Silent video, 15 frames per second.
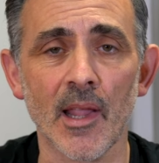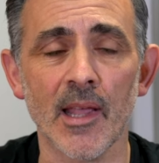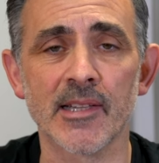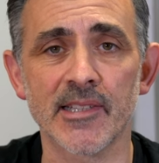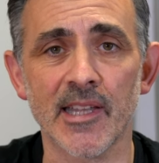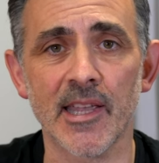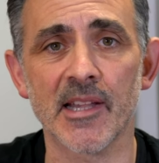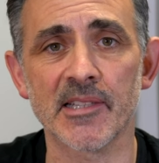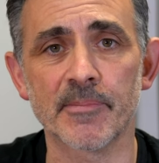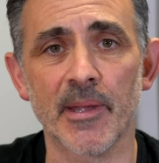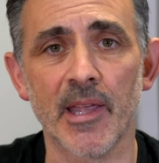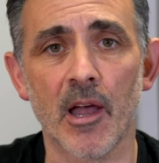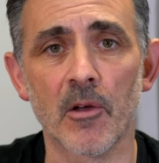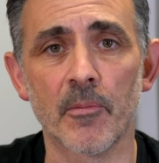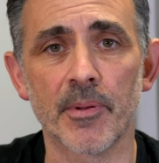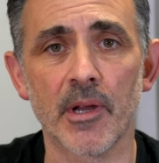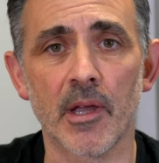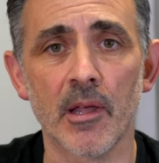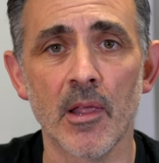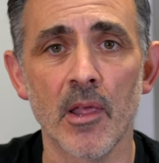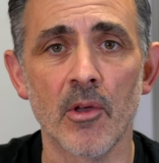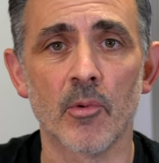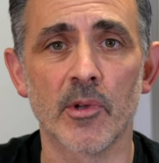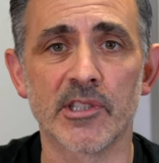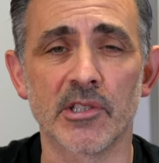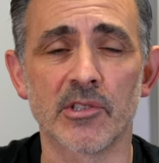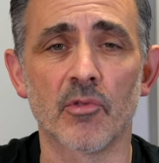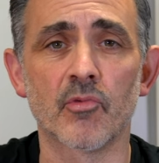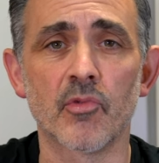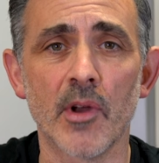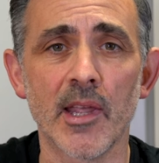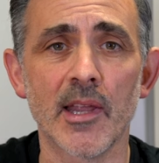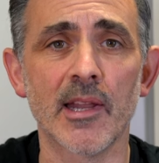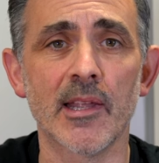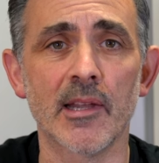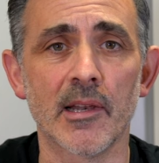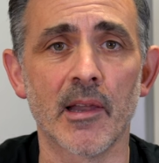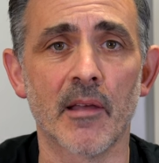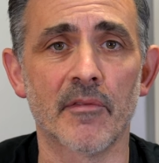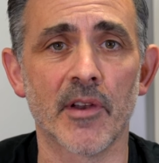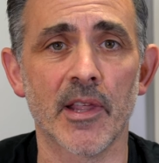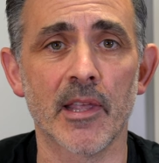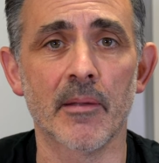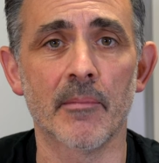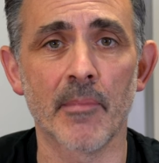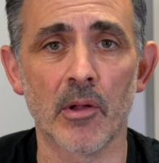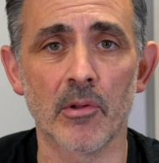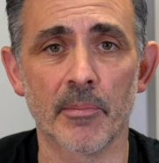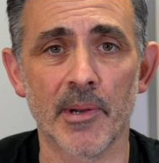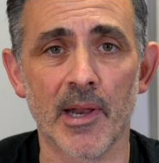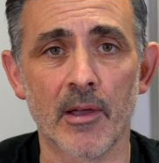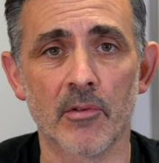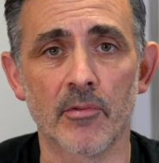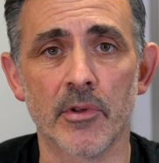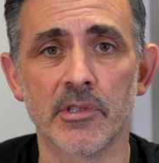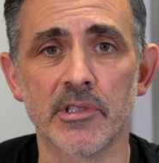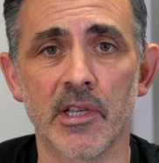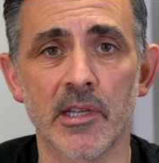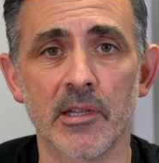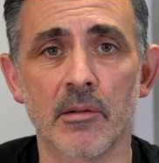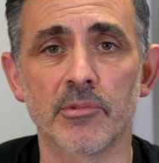is ESP Opener, which is a really lovely multiple out routine.